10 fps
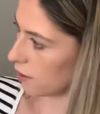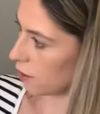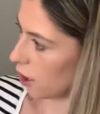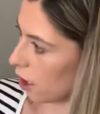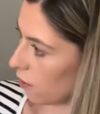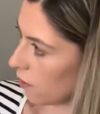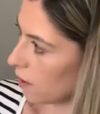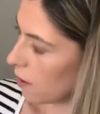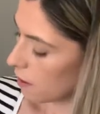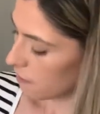So,
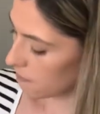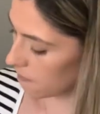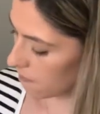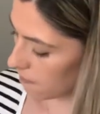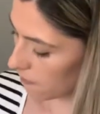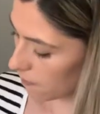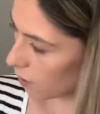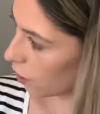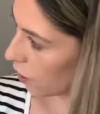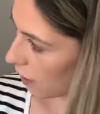
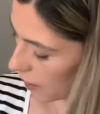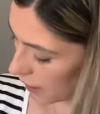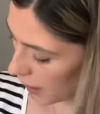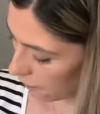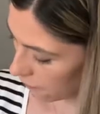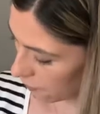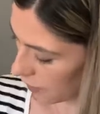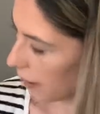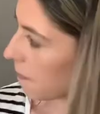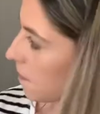look
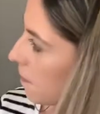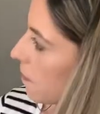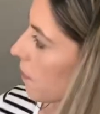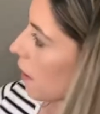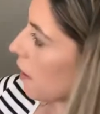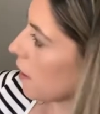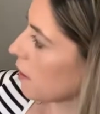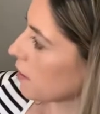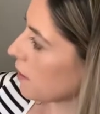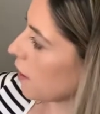carefully.
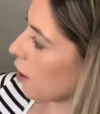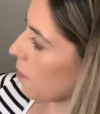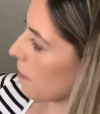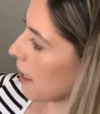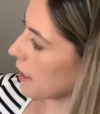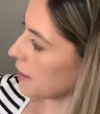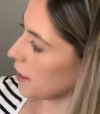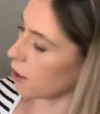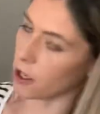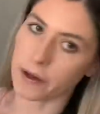0 minus
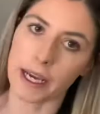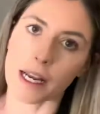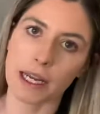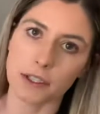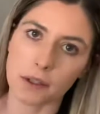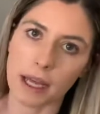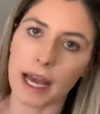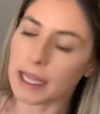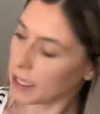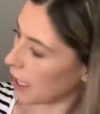0. Can I do
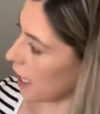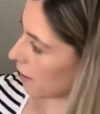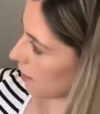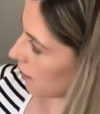that? Yes.